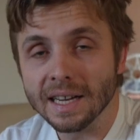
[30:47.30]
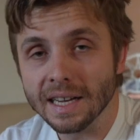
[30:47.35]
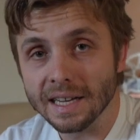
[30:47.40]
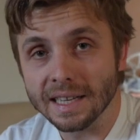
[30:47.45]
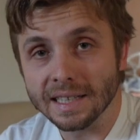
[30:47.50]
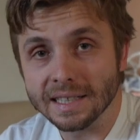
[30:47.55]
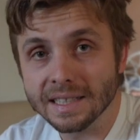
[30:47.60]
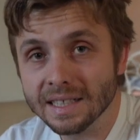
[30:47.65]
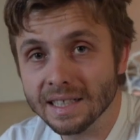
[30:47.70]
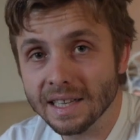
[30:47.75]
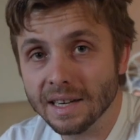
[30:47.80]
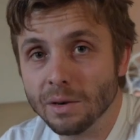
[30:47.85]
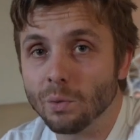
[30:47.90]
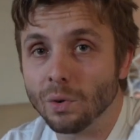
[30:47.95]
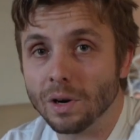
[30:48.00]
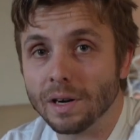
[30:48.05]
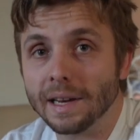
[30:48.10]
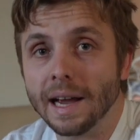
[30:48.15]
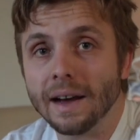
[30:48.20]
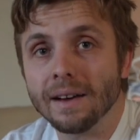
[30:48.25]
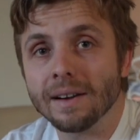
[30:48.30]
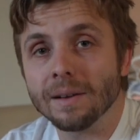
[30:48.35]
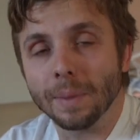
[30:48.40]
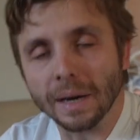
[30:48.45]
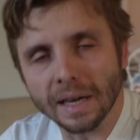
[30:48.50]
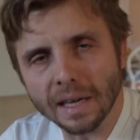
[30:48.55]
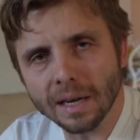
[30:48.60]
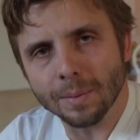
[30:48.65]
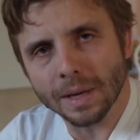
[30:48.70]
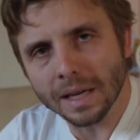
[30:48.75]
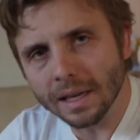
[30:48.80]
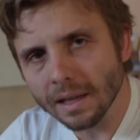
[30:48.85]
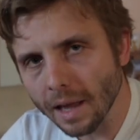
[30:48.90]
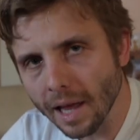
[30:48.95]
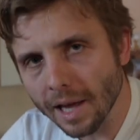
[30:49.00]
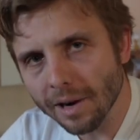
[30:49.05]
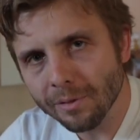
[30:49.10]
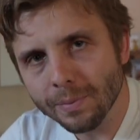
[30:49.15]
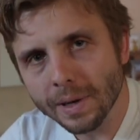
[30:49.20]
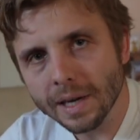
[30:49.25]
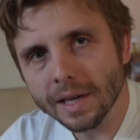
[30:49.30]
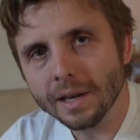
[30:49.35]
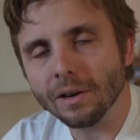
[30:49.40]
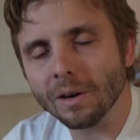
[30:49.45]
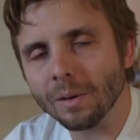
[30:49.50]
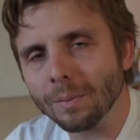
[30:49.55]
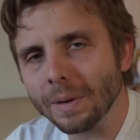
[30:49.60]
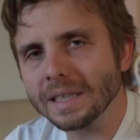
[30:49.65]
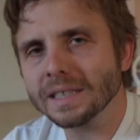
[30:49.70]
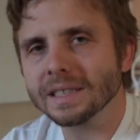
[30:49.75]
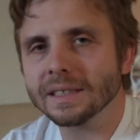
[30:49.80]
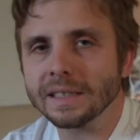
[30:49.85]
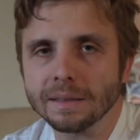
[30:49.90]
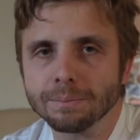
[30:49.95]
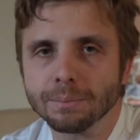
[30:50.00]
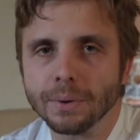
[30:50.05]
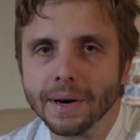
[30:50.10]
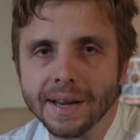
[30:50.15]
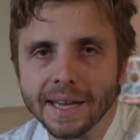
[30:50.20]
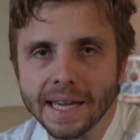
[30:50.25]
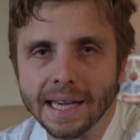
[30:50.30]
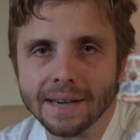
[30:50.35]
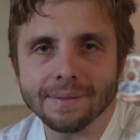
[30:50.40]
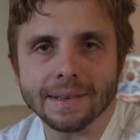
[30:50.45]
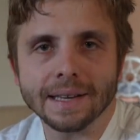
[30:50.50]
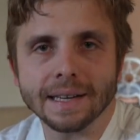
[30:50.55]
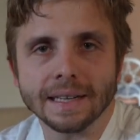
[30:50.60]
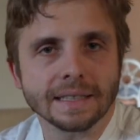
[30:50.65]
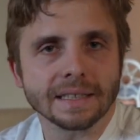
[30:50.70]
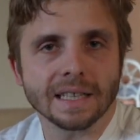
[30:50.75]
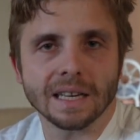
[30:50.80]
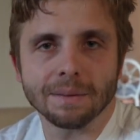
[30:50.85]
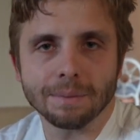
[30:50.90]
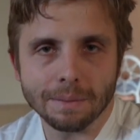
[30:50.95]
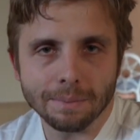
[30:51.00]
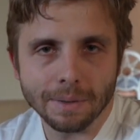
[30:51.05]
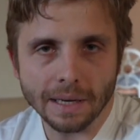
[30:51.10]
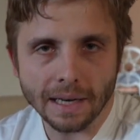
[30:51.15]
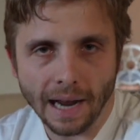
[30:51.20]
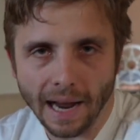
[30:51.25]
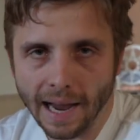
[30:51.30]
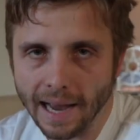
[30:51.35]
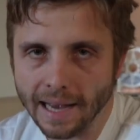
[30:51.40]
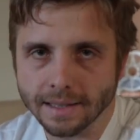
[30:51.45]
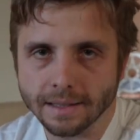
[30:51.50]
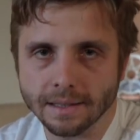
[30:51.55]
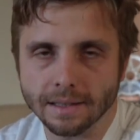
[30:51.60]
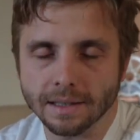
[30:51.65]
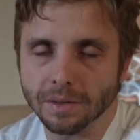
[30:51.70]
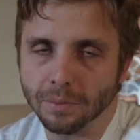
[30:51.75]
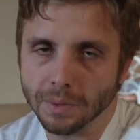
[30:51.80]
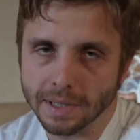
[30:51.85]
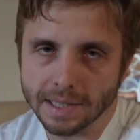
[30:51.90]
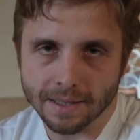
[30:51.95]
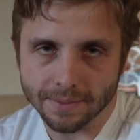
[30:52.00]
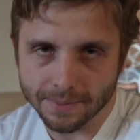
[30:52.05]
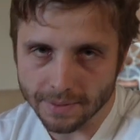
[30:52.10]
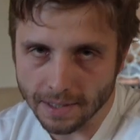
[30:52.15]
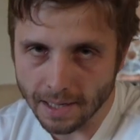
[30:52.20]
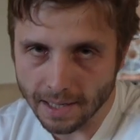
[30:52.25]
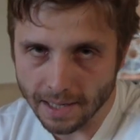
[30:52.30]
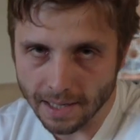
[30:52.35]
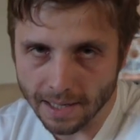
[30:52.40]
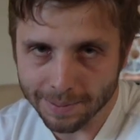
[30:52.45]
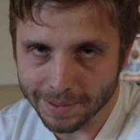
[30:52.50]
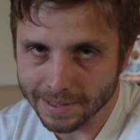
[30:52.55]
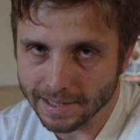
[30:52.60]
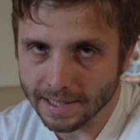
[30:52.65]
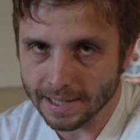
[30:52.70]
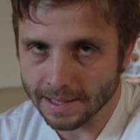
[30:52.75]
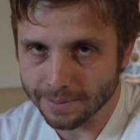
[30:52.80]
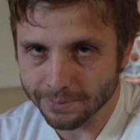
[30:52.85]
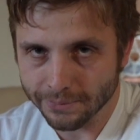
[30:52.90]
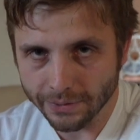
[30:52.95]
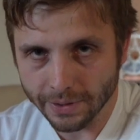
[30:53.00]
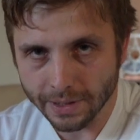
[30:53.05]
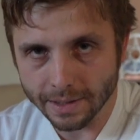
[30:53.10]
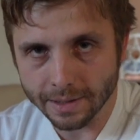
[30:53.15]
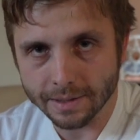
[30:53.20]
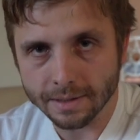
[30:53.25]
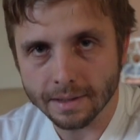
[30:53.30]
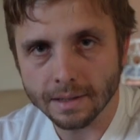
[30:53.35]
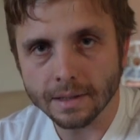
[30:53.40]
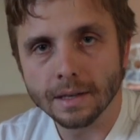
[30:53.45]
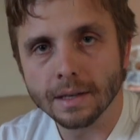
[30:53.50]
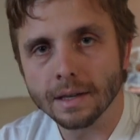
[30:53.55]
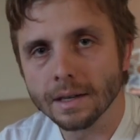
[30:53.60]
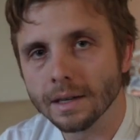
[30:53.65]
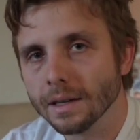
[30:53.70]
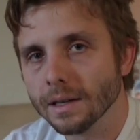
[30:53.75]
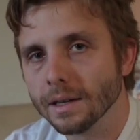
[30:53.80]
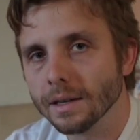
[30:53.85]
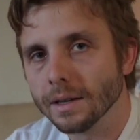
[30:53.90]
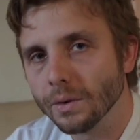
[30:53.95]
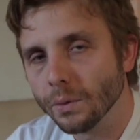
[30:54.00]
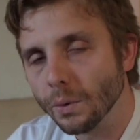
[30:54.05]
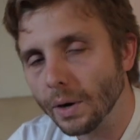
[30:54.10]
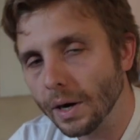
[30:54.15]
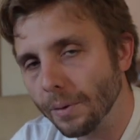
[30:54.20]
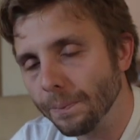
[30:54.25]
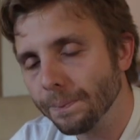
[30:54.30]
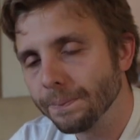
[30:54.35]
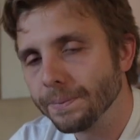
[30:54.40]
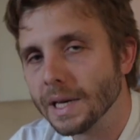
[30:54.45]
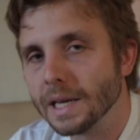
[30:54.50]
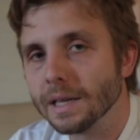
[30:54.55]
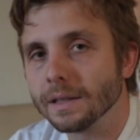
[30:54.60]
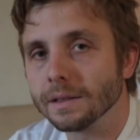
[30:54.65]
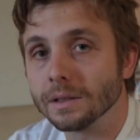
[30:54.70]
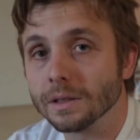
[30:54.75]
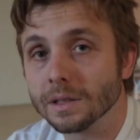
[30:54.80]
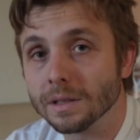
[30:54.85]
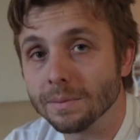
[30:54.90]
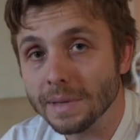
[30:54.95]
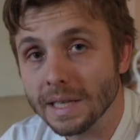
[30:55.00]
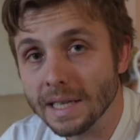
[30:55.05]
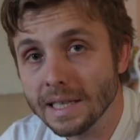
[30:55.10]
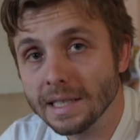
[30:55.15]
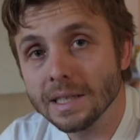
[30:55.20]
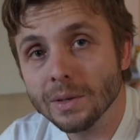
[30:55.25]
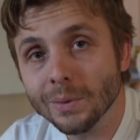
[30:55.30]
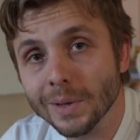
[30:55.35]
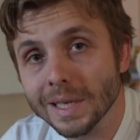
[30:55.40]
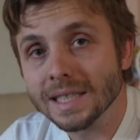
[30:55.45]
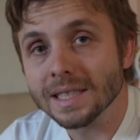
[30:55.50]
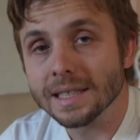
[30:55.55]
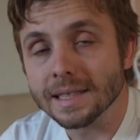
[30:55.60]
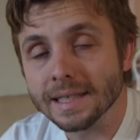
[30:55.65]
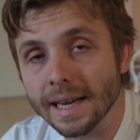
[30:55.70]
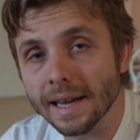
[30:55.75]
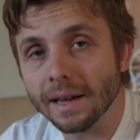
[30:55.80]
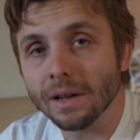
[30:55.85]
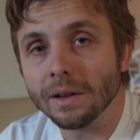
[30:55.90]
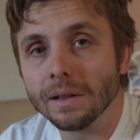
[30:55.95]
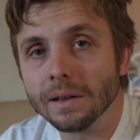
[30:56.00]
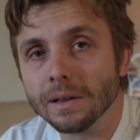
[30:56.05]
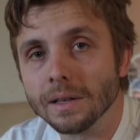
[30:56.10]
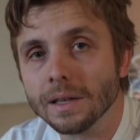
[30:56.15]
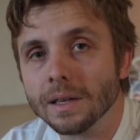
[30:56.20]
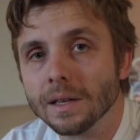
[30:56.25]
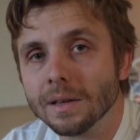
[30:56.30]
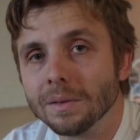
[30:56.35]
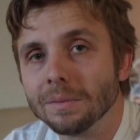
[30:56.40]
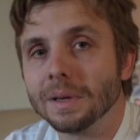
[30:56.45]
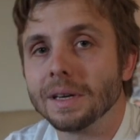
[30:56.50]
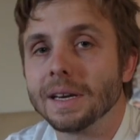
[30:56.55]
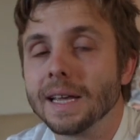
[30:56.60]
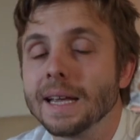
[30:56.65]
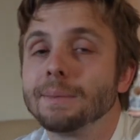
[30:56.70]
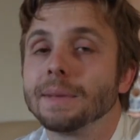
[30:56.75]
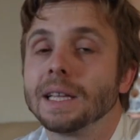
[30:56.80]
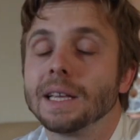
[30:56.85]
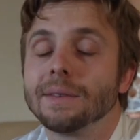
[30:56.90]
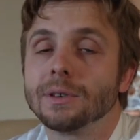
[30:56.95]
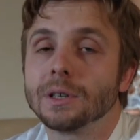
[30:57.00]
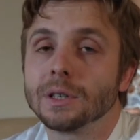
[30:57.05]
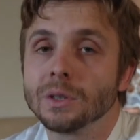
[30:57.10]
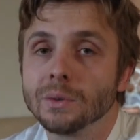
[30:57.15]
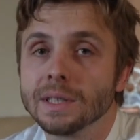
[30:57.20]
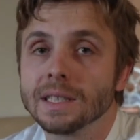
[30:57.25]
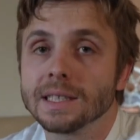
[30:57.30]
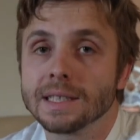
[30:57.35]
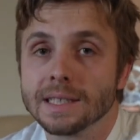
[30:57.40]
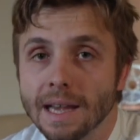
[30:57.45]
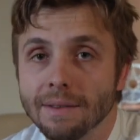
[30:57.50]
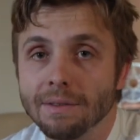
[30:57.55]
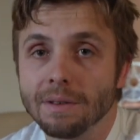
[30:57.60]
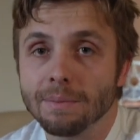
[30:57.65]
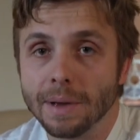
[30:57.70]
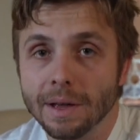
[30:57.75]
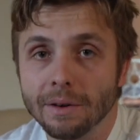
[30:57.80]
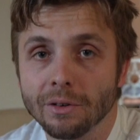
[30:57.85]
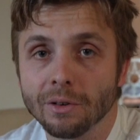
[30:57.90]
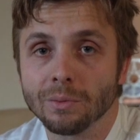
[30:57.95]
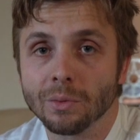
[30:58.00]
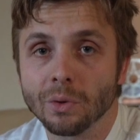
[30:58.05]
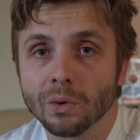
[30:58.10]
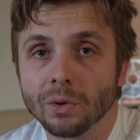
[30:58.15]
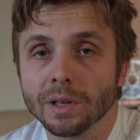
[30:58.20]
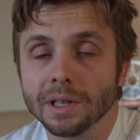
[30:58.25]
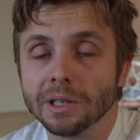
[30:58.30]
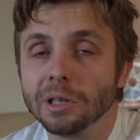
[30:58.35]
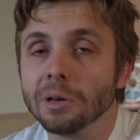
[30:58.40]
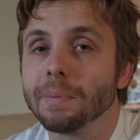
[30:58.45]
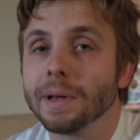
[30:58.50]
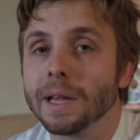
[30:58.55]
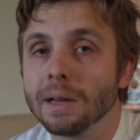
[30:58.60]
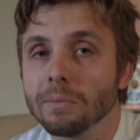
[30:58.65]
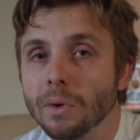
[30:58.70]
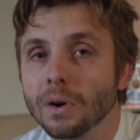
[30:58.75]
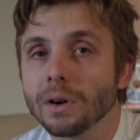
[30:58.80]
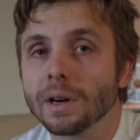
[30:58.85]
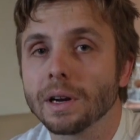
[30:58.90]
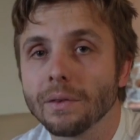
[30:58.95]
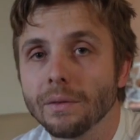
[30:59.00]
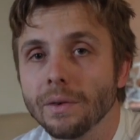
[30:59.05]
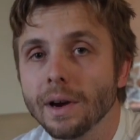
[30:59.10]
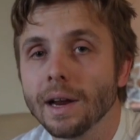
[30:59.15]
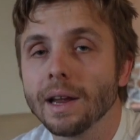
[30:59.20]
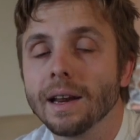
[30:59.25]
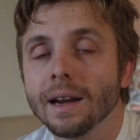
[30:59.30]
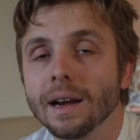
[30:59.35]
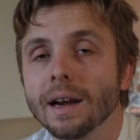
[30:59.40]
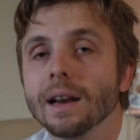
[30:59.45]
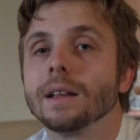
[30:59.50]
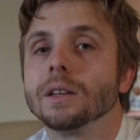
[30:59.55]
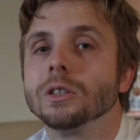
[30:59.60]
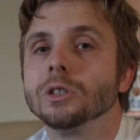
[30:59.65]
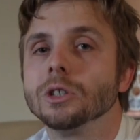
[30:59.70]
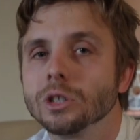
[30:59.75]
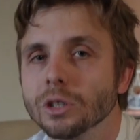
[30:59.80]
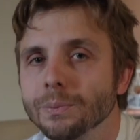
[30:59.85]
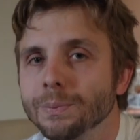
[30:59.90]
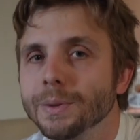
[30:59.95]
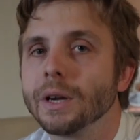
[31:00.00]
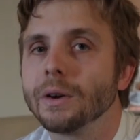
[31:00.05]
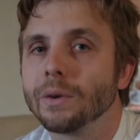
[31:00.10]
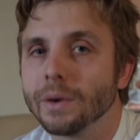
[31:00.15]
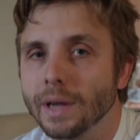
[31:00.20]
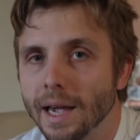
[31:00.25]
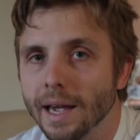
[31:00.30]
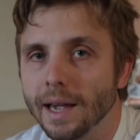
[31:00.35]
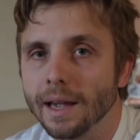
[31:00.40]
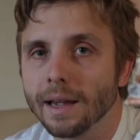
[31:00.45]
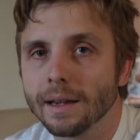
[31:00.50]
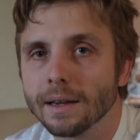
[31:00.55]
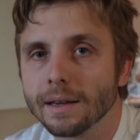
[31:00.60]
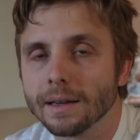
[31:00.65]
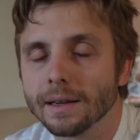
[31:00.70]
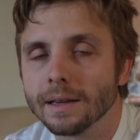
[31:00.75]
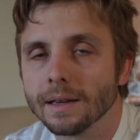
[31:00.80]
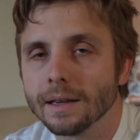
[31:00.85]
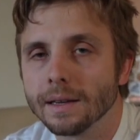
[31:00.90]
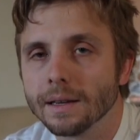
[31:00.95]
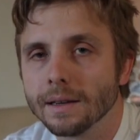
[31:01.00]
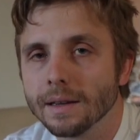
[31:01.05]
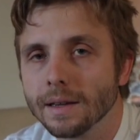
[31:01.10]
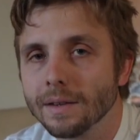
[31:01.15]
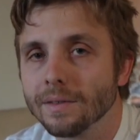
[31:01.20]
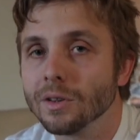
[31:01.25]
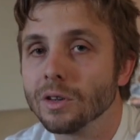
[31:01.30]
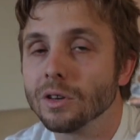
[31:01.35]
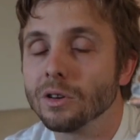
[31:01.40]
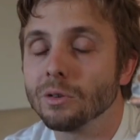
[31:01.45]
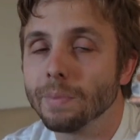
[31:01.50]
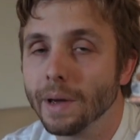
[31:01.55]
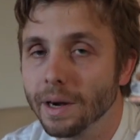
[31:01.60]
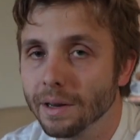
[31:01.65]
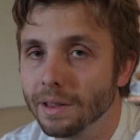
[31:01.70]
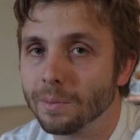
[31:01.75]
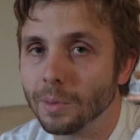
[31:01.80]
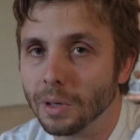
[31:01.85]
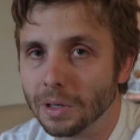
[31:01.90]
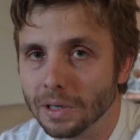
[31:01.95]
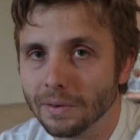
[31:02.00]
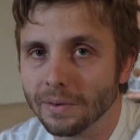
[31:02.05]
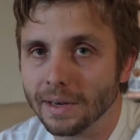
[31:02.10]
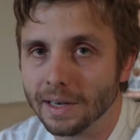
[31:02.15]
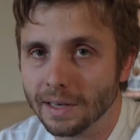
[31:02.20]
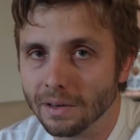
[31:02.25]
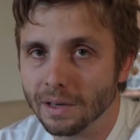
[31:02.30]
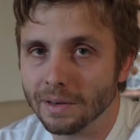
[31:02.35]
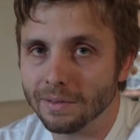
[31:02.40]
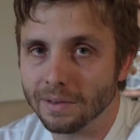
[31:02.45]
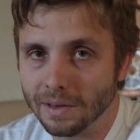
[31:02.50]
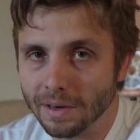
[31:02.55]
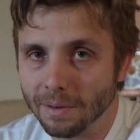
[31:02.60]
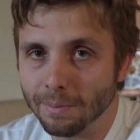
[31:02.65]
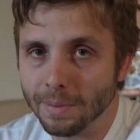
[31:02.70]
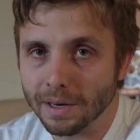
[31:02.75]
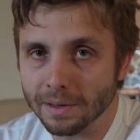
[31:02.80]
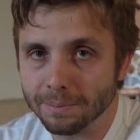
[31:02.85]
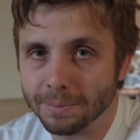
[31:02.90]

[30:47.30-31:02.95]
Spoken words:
is it going to work out? Am I going to make a lot of money or am I just going to break even and it's going to be a big hassle and a waste of time and tie up funds? Well, there's some easy ways to tell. But namely, if you're doing the 7-bedroom rule and you're paying market rate, you should be okay. If you can do better than market rate, you're even in a better